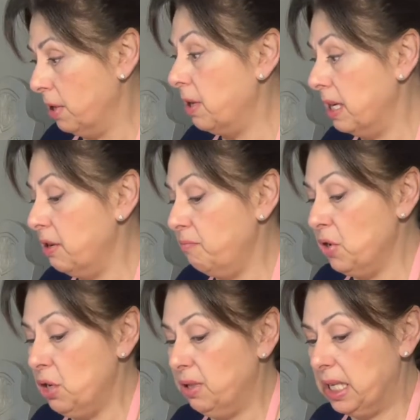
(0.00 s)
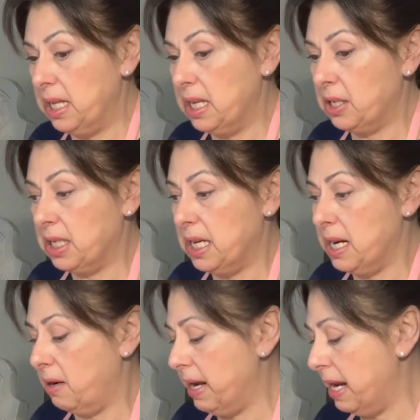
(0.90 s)
am using this
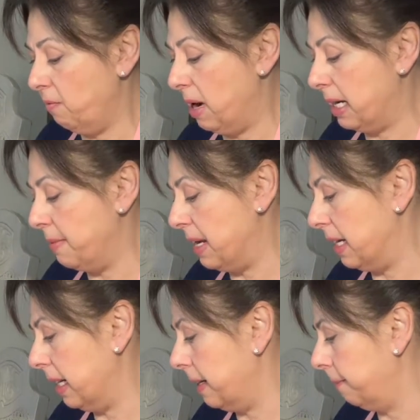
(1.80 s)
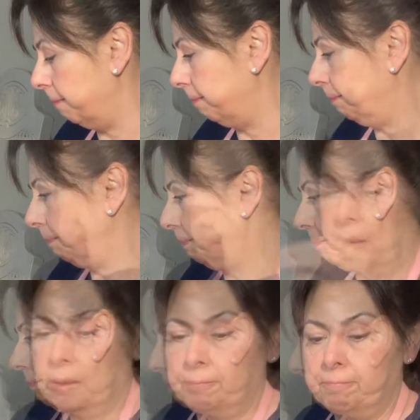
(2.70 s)
now and recommending it.
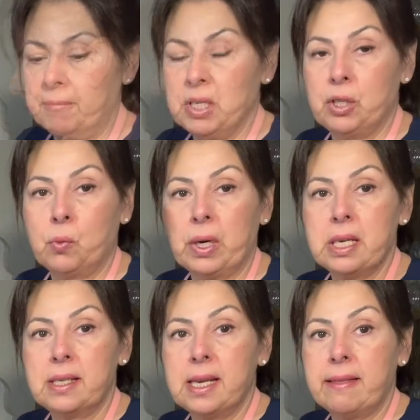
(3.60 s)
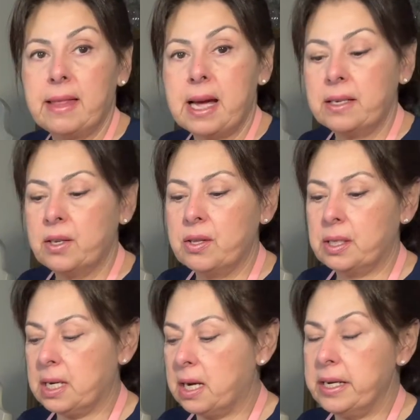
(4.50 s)
So we're going to set that to the
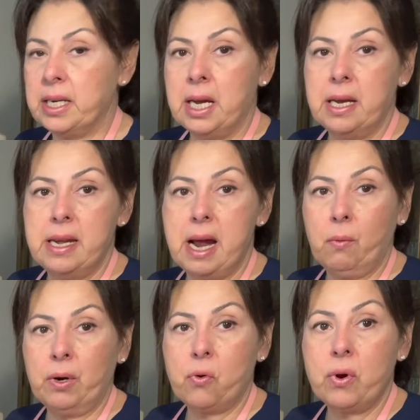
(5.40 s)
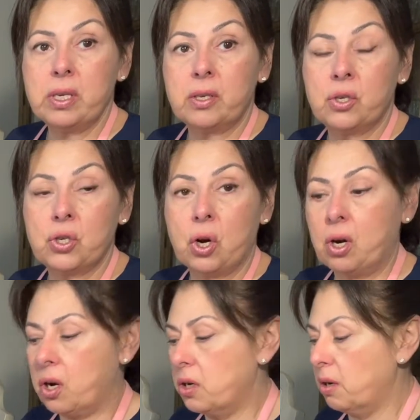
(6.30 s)
side. Now we're going to
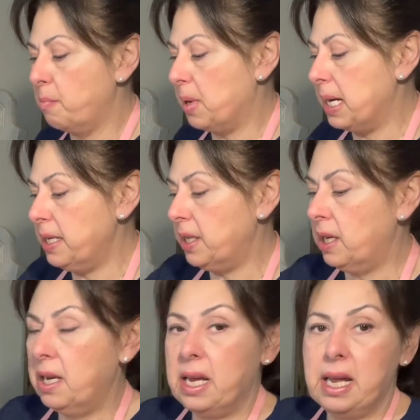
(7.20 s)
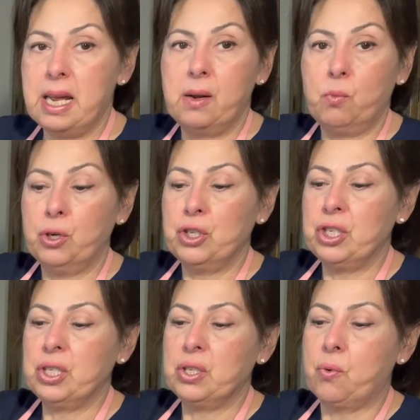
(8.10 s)
start on our bud, and we're
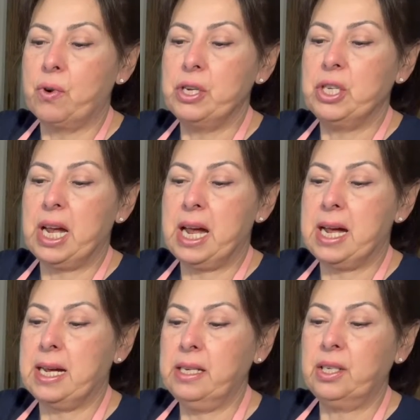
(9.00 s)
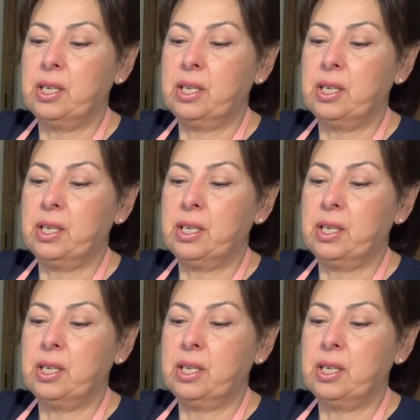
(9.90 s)
just going to add